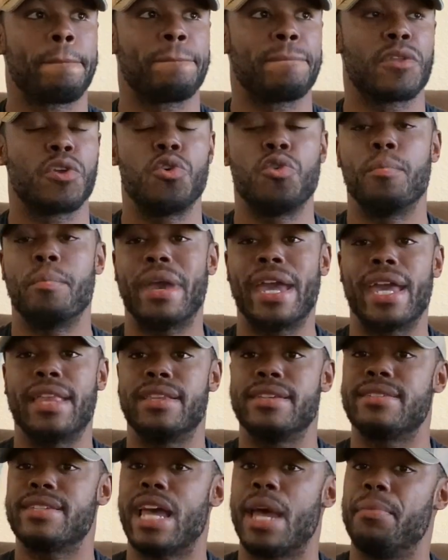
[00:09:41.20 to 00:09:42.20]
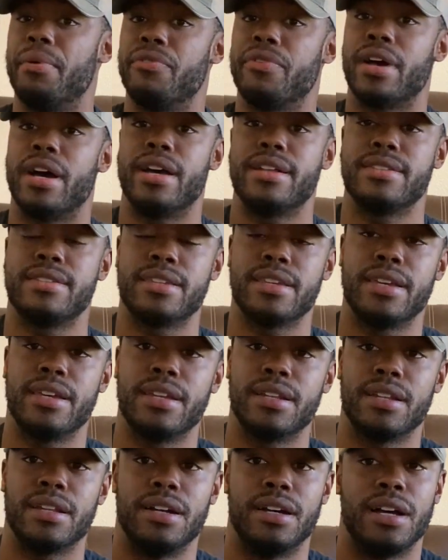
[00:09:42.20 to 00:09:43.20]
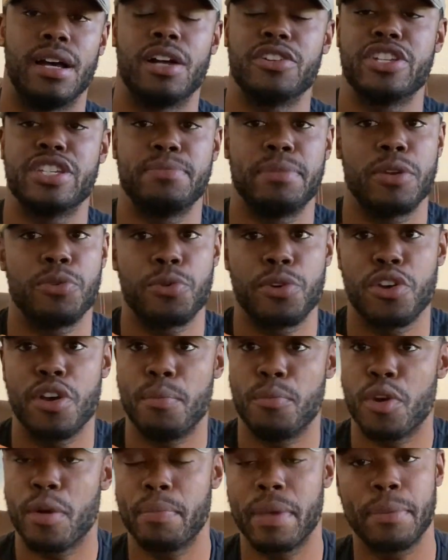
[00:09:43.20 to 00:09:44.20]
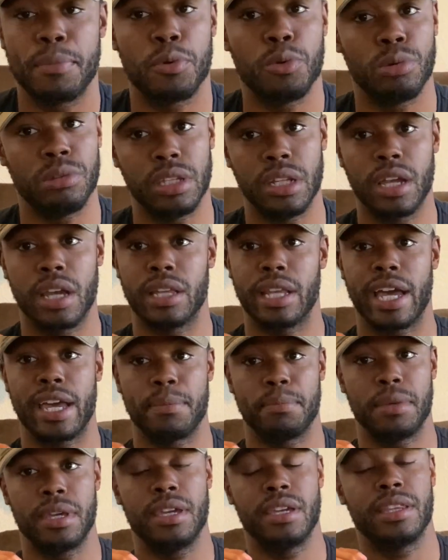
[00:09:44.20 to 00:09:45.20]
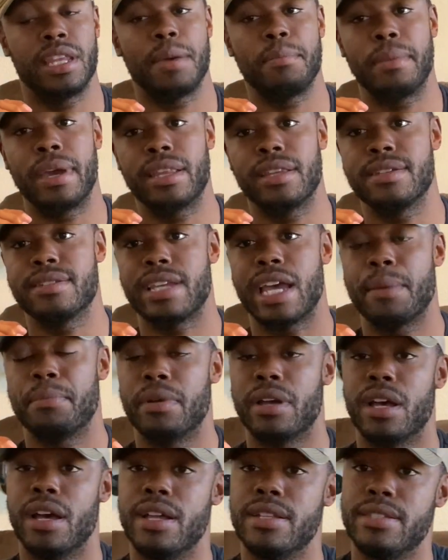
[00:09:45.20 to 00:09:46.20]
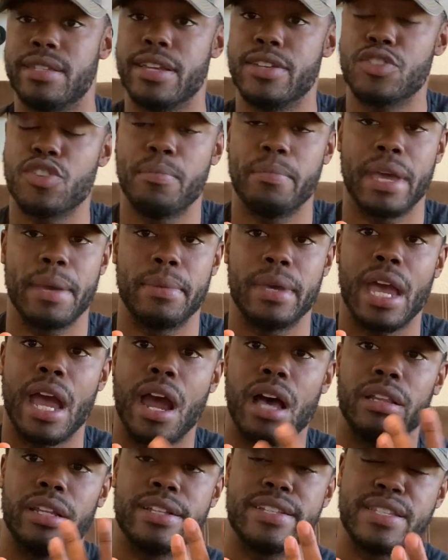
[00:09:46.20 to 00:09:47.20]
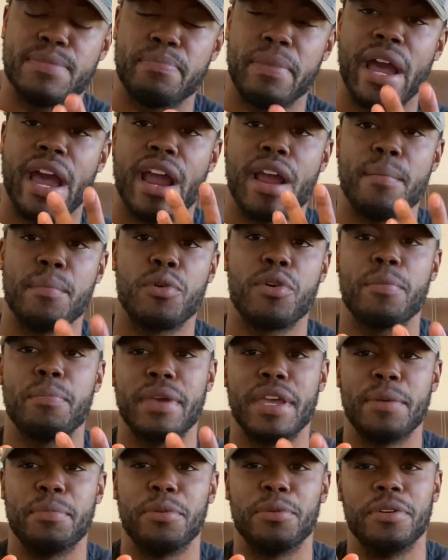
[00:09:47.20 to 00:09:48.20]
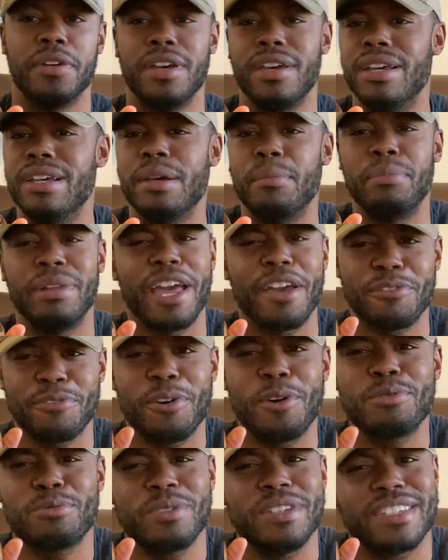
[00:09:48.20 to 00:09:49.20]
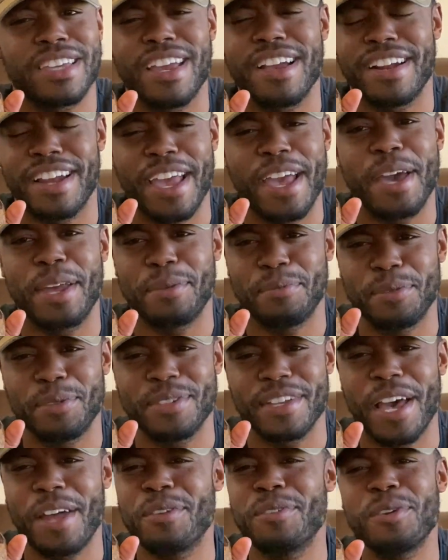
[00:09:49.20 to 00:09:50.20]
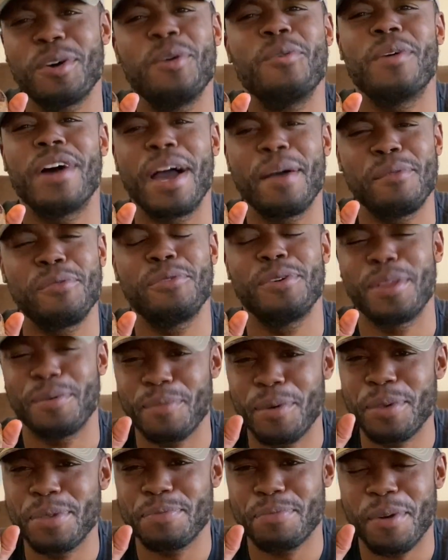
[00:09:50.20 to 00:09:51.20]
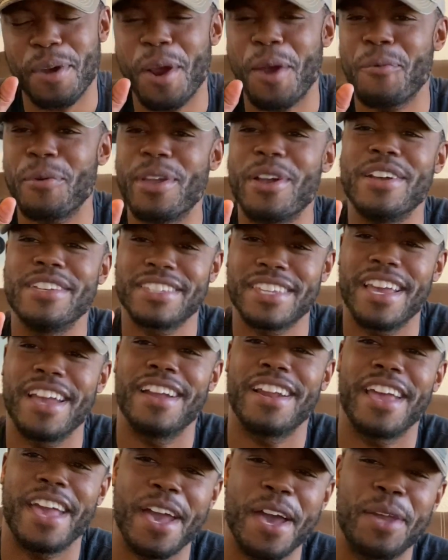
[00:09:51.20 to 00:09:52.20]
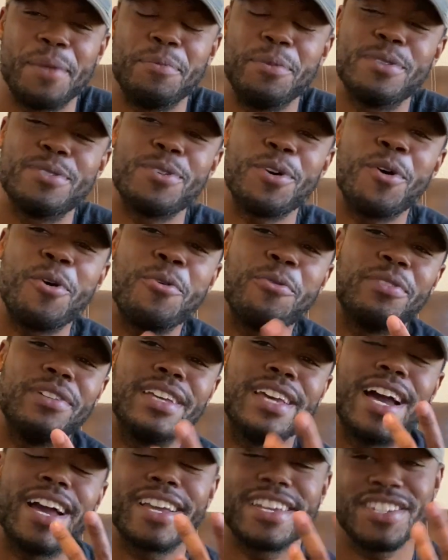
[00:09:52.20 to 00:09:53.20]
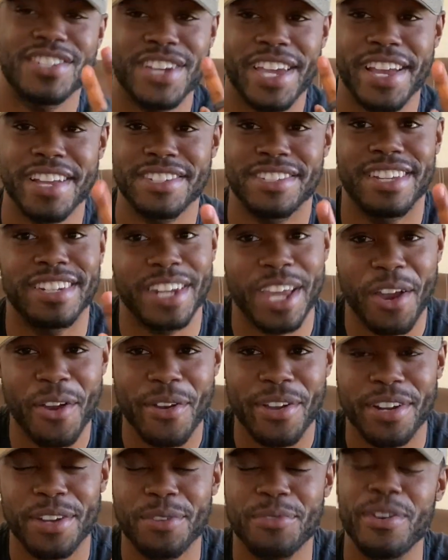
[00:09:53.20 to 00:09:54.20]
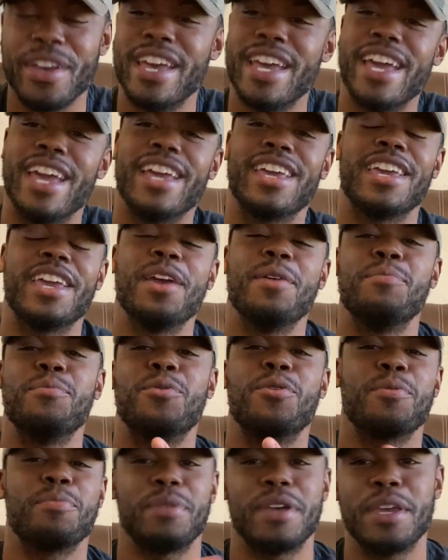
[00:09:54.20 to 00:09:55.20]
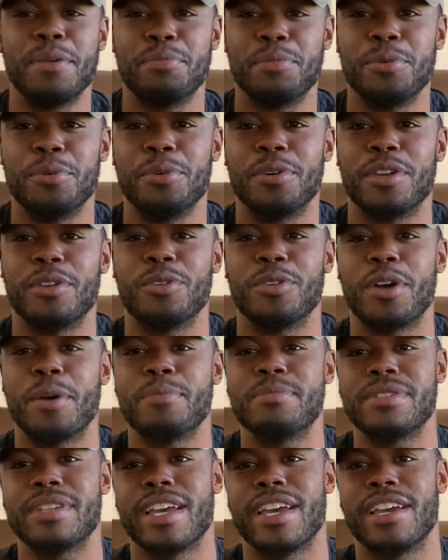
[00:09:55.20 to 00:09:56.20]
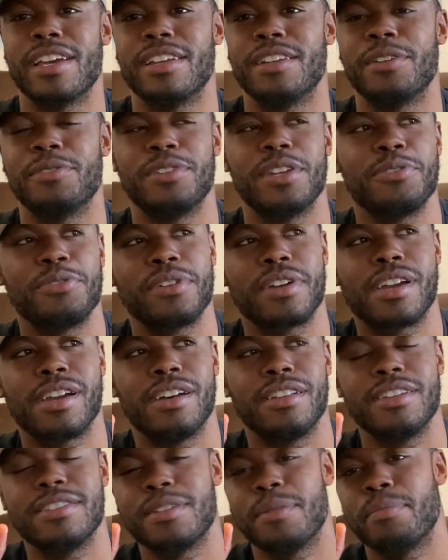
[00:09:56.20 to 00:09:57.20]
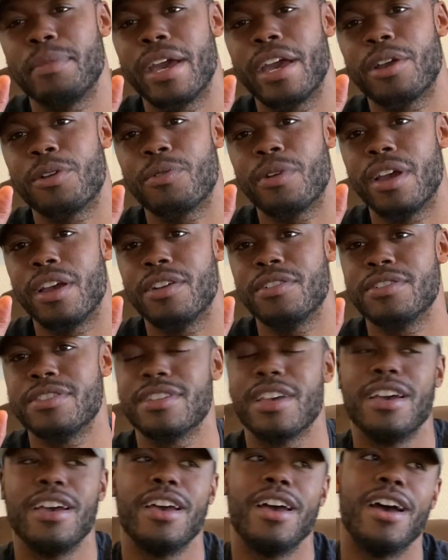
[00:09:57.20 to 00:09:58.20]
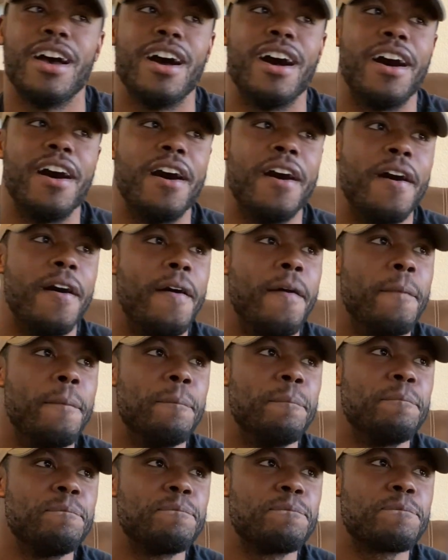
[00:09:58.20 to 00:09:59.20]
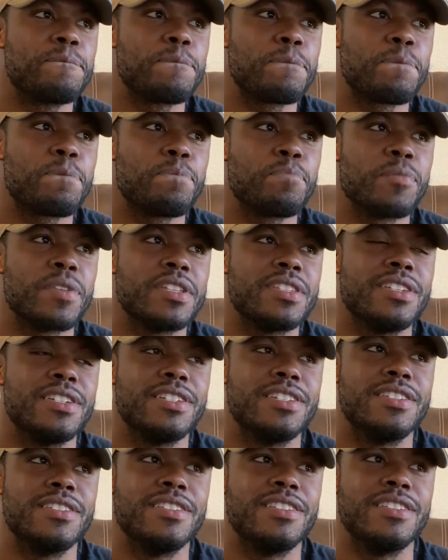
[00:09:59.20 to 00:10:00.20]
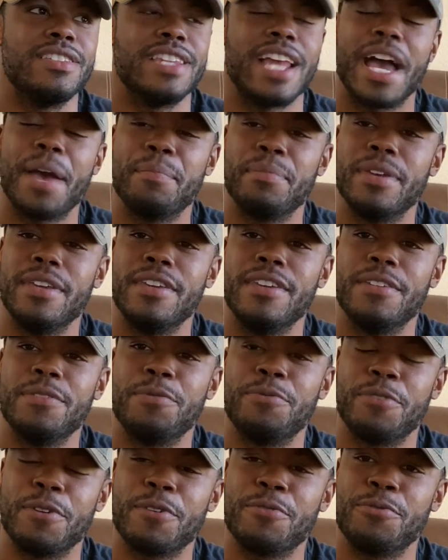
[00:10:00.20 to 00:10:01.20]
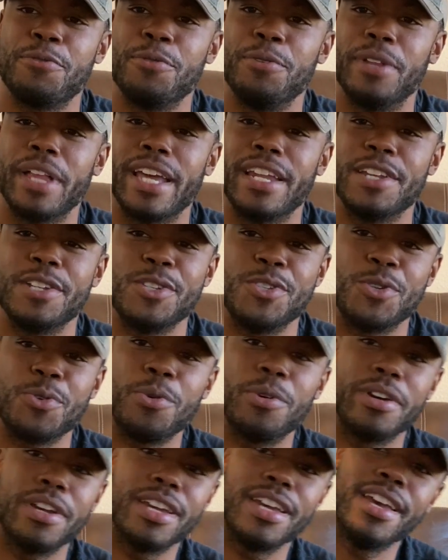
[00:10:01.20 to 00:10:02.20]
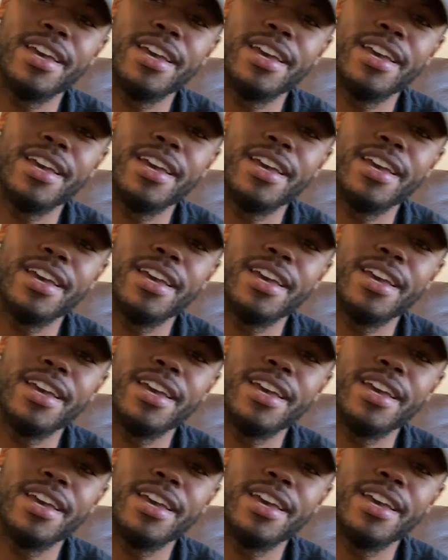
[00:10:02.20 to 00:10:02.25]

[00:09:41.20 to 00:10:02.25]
who made this type of content. I'll just be real, more people who look like me that make this type of content. So maybe I'll inspire more people. Black folks, we scared of animals. I don't know why, but for the most part, we are scared of animals. So hopefully I can change the narrative and get more people, you know what I'm saying, of different colors and backgrounds, to not be fearful and enjoy